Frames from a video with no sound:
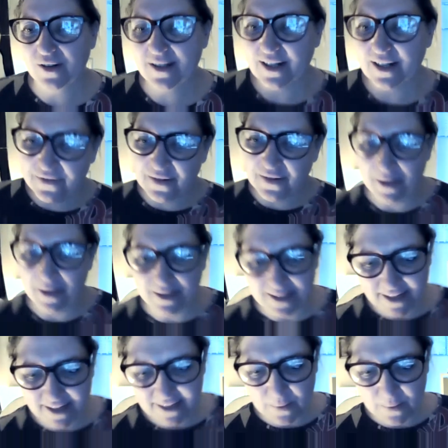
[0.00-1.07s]
I love the music
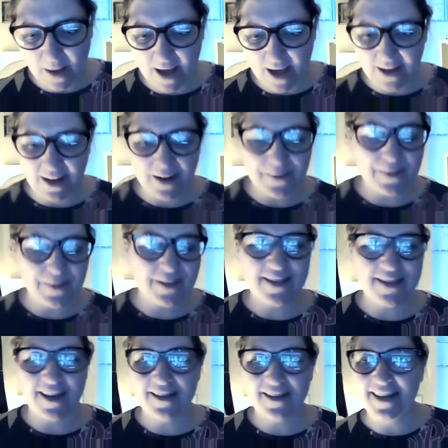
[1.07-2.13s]
as well. I was
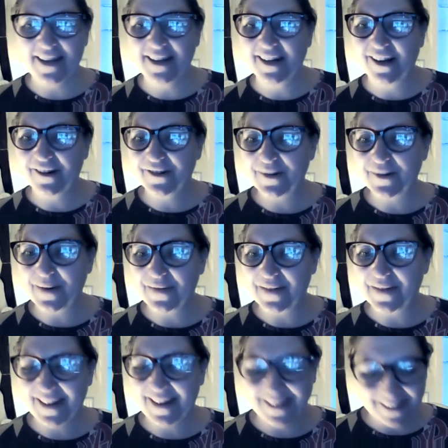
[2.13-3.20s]
singing along to
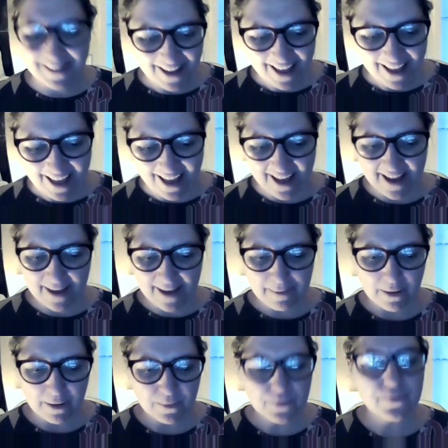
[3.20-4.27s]
everything. It
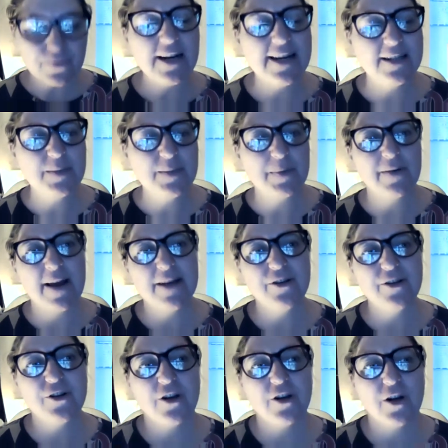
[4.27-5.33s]
was really
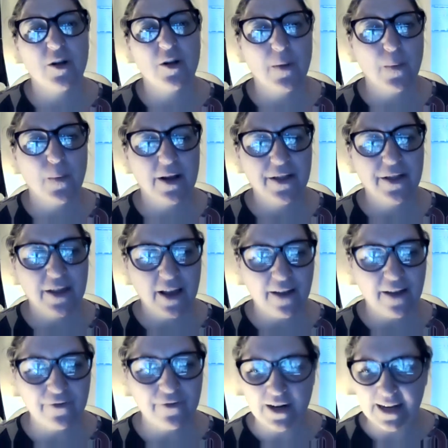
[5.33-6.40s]
inspirational, but what I think I've
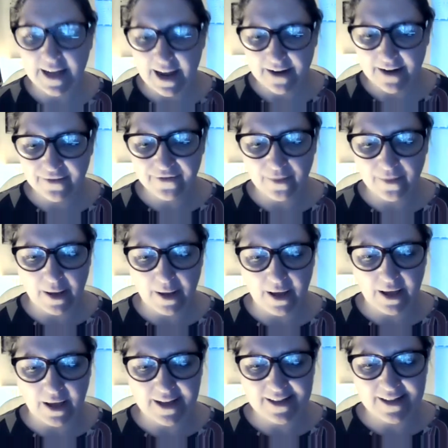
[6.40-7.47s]
really gained from it
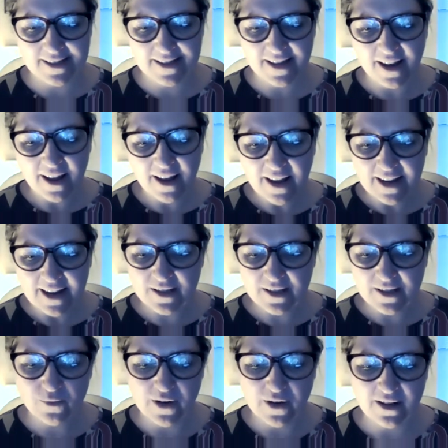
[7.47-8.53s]
is some
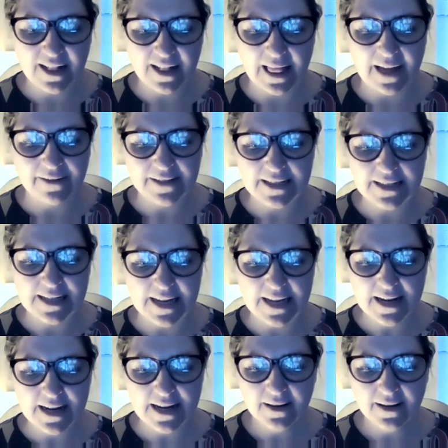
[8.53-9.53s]
real clarity,